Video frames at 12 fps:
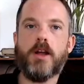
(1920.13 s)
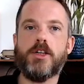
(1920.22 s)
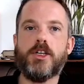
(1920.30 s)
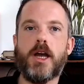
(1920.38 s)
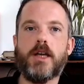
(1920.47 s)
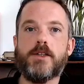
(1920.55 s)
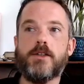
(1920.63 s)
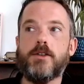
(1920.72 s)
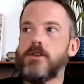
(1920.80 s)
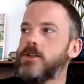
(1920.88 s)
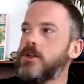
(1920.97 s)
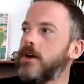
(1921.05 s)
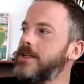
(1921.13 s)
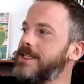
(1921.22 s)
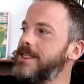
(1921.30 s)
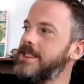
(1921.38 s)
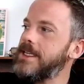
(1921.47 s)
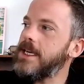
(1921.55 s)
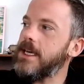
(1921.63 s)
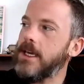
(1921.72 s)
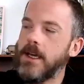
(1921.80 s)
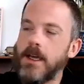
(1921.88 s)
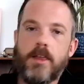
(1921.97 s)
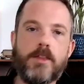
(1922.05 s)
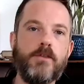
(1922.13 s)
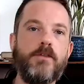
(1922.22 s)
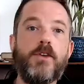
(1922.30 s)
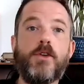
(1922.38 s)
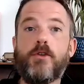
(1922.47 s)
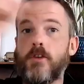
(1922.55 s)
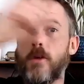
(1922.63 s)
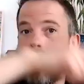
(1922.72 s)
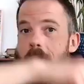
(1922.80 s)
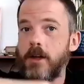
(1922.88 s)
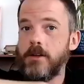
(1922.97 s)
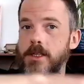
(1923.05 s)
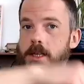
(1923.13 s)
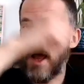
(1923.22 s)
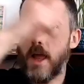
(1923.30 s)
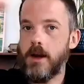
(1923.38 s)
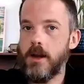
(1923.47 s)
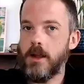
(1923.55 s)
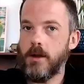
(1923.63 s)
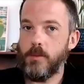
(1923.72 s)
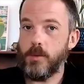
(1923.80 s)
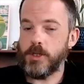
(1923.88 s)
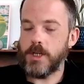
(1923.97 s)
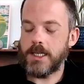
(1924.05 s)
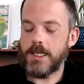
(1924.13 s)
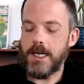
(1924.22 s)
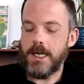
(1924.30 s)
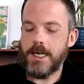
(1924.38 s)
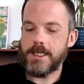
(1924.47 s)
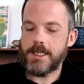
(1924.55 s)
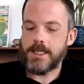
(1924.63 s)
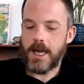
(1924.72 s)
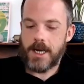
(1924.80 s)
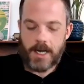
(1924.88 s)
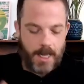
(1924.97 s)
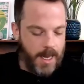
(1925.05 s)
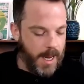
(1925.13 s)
adjust, you'll start seeing the view from outside projected inside.